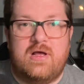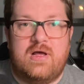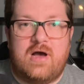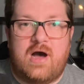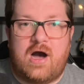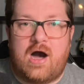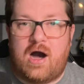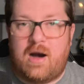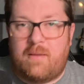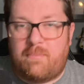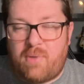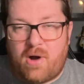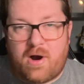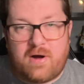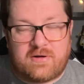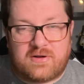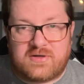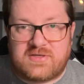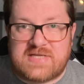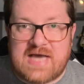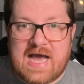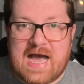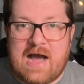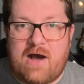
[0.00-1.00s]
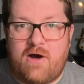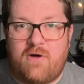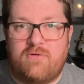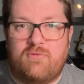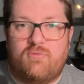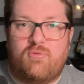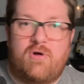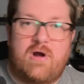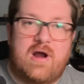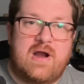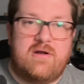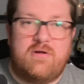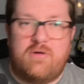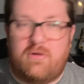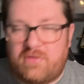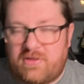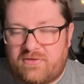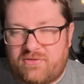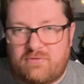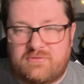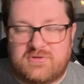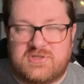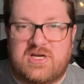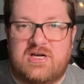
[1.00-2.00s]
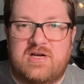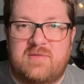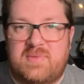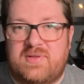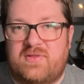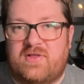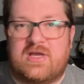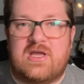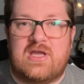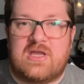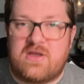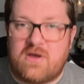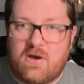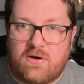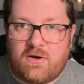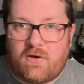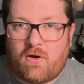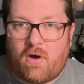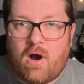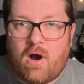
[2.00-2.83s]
part of town where I know that there's going to be like a younger